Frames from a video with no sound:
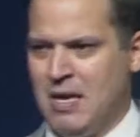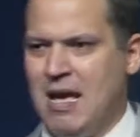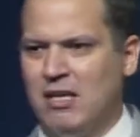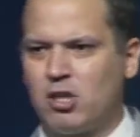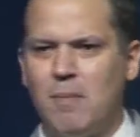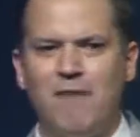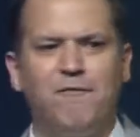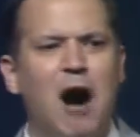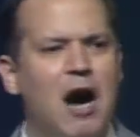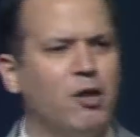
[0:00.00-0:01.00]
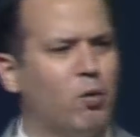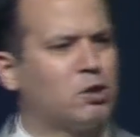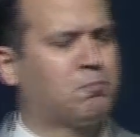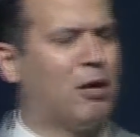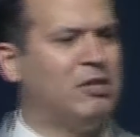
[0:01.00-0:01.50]
And so my father was
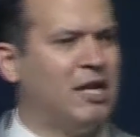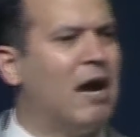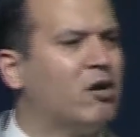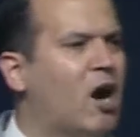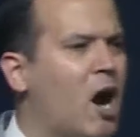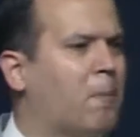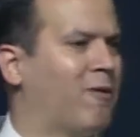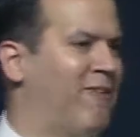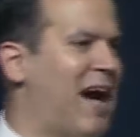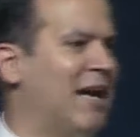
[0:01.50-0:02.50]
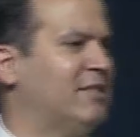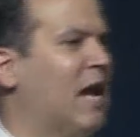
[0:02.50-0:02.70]
preaching how God provides and